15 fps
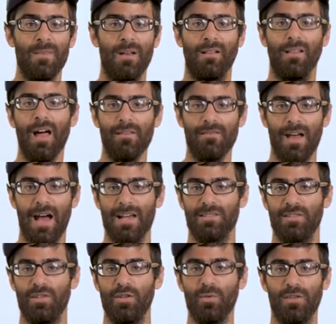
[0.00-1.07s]
A lot of it
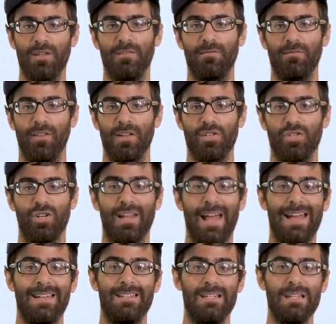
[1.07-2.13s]
has to do with the inflation
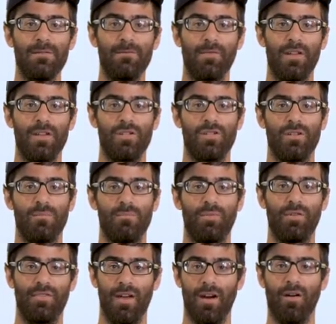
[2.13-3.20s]
and deflation,
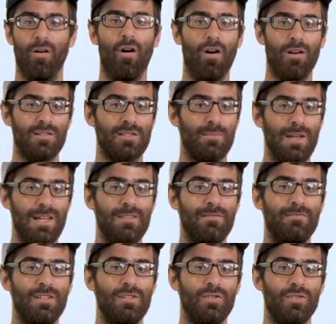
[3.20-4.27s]
but there are some hidden
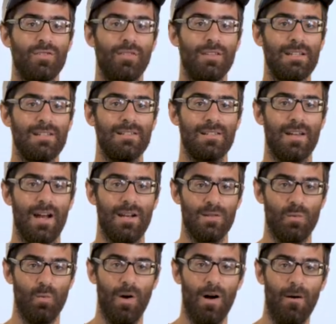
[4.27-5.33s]
features on the inside
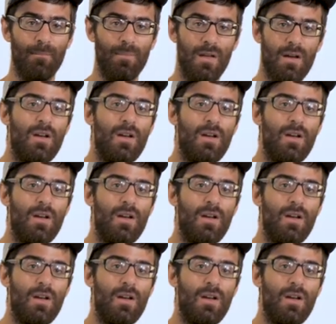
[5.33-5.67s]
as well.